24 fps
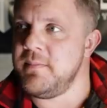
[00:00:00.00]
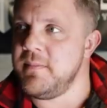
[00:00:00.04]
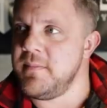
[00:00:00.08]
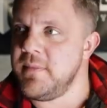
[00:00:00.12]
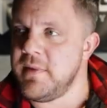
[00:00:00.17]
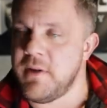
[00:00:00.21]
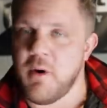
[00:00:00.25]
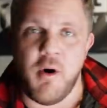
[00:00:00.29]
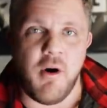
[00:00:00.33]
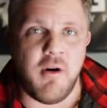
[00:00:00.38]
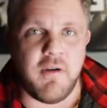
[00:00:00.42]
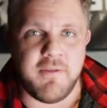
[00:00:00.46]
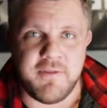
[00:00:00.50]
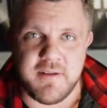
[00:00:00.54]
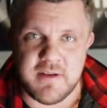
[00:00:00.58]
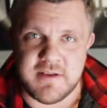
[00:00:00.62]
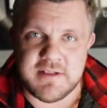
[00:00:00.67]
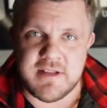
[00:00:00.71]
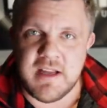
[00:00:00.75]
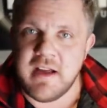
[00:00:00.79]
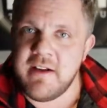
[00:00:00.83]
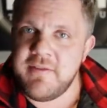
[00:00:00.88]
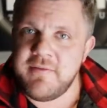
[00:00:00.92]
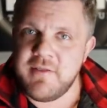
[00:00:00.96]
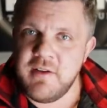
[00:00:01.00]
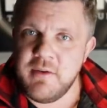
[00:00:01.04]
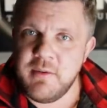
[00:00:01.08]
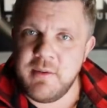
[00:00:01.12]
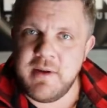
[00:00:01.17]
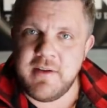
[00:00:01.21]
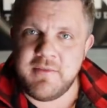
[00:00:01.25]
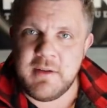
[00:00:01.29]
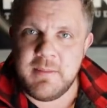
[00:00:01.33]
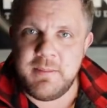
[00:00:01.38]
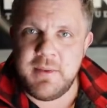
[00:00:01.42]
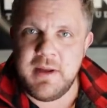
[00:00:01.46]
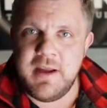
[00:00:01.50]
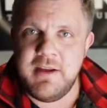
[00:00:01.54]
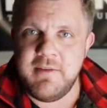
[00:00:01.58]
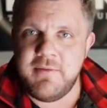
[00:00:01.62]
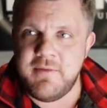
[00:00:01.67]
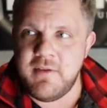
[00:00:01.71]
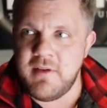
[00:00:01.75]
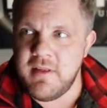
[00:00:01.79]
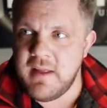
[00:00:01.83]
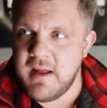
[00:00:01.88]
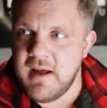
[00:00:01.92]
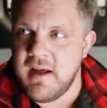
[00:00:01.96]
the office stuff, you know, you have to pay
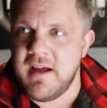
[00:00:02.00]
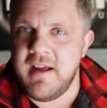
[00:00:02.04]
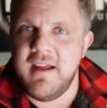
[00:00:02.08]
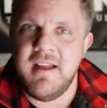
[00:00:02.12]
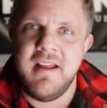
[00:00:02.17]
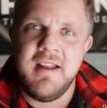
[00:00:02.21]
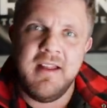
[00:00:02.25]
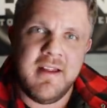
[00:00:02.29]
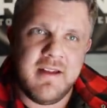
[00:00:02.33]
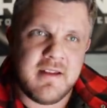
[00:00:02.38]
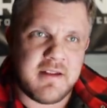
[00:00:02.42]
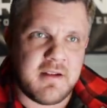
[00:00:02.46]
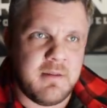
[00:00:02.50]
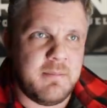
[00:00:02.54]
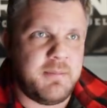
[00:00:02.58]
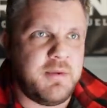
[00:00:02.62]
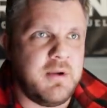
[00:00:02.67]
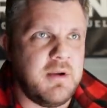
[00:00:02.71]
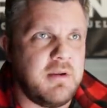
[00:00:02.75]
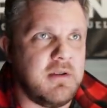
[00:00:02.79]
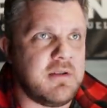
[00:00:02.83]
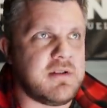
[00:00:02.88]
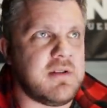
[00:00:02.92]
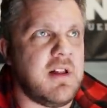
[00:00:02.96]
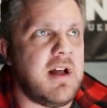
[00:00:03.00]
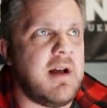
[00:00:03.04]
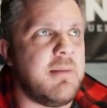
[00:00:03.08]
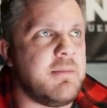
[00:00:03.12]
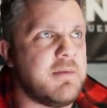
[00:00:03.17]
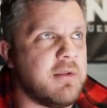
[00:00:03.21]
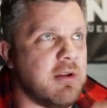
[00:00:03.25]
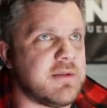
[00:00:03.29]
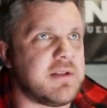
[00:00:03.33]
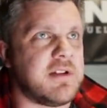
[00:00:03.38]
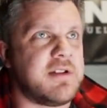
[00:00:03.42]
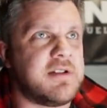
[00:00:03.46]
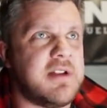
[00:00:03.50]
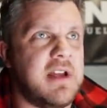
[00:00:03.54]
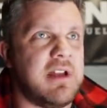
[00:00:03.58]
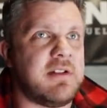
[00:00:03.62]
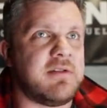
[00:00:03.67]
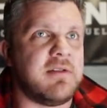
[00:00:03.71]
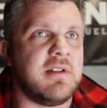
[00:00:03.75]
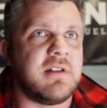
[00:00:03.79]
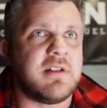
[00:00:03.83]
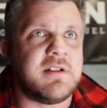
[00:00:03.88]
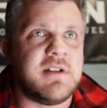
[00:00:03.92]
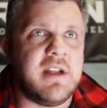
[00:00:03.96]
for that, computers, laptops,
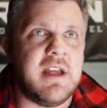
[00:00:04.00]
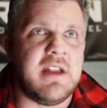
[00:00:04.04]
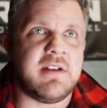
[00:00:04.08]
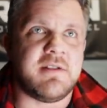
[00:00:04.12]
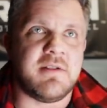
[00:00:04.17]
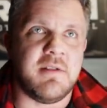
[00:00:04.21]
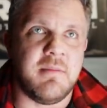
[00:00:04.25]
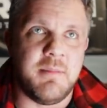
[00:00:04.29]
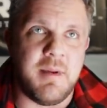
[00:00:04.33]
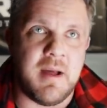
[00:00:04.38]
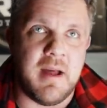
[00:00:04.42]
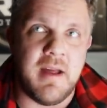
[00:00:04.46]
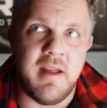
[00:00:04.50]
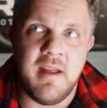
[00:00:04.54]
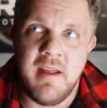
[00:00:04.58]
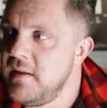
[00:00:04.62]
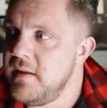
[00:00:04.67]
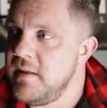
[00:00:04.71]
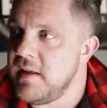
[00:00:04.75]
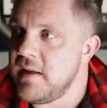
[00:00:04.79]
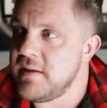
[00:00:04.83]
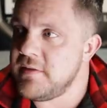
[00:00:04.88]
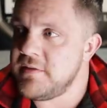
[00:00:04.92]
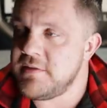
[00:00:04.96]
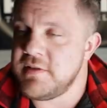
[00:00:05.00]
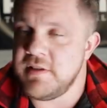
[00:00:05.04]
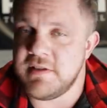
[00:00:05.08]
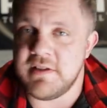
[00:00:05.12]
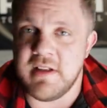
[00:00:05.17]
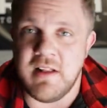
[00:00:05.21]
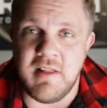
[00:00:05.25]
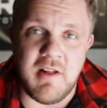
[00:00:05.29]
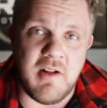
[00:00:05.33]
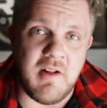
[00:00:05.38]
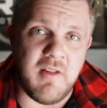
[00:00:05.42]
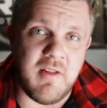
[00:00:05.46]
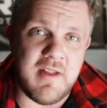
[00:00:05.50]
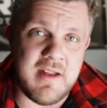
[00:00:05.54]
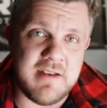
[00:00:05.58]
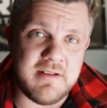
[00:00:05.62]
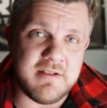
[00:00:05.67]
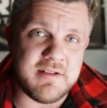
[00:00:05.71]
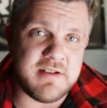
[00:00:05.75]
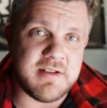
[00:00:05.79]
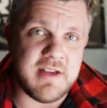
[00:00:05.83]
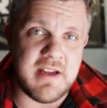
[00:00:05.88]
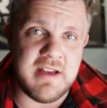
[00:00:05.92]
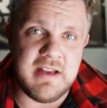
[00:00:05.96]
etc., etc. But that's just a little
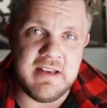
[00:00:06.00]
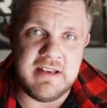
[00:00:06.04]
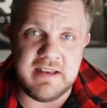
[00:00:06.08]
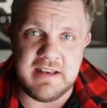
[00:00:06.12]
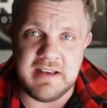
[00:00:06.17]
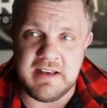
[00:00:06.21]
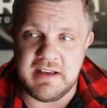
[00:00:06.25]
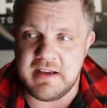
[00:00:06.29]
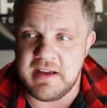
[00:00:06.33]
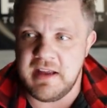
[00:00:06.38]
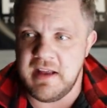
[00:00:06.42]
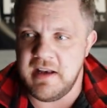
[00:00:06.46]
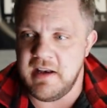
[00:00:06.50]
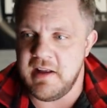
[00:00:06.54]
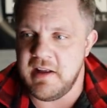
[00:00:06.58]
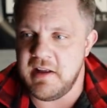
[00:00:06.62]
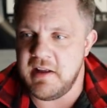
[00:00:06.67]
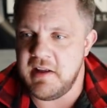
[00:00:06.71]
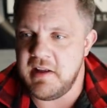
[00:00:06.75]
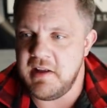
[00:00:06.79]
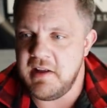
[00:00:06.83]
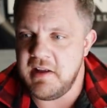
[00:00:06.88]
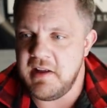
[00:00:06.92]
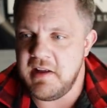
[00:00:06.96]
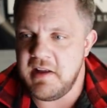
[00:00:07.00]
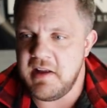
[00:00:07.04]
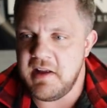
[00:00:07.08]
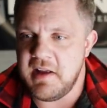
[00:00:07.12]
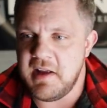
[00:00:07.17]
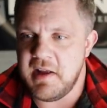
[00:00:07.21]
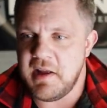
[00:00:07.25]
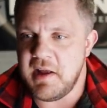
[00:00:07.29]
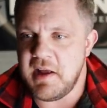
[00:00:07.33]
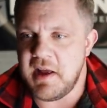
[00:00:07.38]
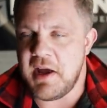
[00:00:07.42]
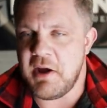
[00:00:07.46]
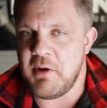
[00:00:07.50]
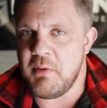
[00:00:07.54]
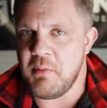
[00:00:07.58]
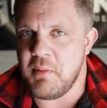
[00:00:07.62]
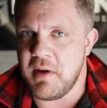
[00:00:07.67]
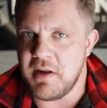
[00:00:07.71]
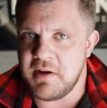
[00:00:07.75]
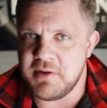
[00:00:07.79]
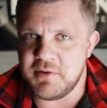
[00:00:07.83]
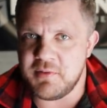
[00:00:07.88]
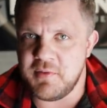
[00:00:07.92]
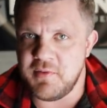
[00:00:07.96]
insight to kind of how
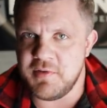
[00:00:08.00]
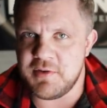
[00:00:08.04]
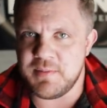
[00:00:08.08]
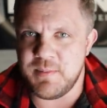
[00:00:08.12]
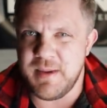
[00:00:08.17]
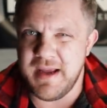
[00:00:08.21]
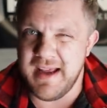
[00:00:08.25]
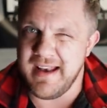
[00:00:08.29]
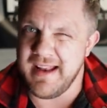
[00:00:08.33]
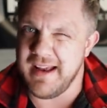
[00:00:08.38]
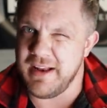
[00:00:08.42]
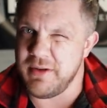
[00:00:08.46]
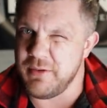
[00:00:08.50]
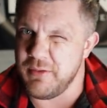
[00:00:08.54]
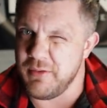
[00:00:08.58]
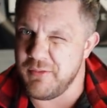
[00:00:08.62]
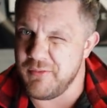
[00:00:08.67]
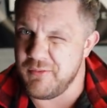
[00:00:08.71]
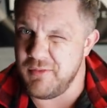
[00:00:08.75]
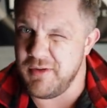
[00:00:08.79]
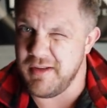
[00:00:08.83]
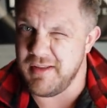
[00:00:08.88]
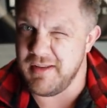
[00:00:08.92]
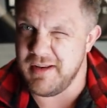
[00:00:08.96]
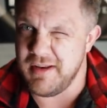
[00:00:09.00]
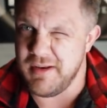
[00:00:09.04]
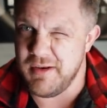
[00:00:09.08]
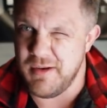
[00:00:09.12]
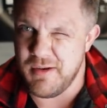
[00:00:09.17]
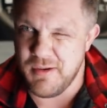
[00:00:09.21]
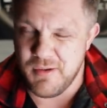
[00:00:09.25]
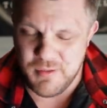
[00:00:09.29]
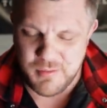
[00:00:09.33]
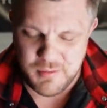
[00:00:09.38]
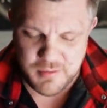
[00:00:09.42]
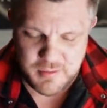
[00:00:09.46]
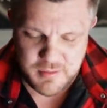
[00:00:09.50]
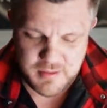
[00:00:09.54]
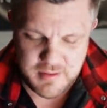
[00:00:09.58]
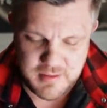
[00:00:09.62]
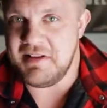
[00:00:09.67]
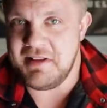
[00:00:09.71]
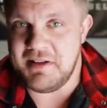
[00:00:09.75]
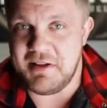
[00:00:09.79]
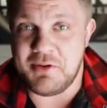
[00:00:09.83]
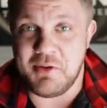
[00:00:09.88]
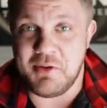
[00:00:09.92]
much we spent. I don't really know the